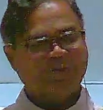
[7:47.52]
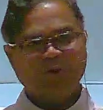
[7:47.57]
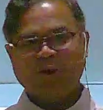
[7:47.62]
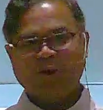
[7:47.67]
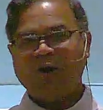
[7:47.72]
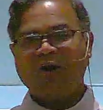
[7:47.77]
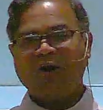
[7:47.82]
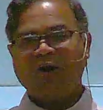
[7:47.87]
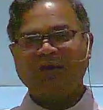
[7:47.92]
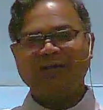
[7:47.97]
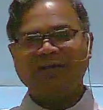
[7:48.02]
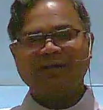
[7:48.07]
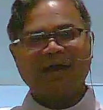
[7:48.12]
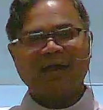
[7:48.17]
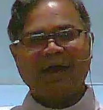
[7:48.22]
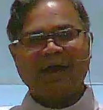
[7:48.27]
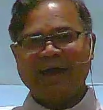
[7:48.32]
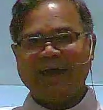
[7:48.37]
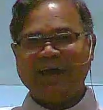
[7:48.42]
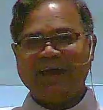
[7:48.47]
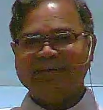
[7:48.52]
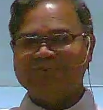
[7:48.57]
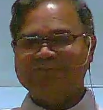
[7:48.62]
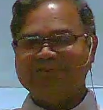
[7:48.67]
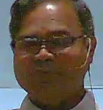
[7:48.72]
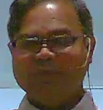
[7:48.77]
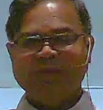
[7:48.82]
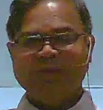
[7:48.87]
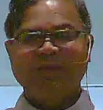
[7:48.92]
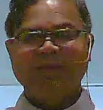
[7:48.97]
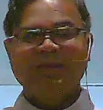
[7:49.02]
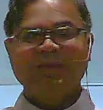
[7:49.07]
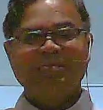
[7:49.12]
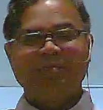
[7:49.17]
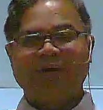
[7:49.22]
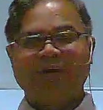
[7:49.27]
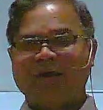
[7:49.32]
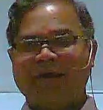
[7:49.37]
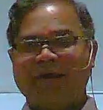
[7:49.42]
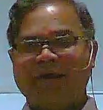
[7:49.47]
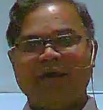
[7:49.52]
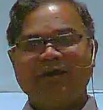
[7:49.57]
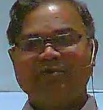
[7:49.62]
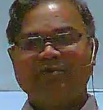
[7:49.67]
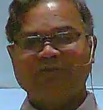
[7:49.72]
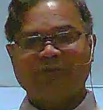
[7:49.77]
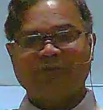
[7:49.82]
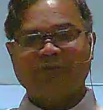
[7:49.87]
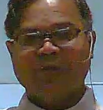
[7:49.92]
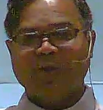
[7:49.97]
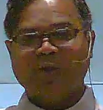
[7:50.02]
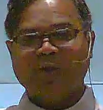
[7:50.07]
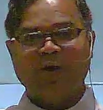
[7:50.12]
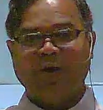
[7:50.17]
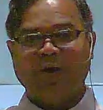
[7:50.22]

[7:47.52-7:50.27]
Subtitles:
So long as we keep our eyes on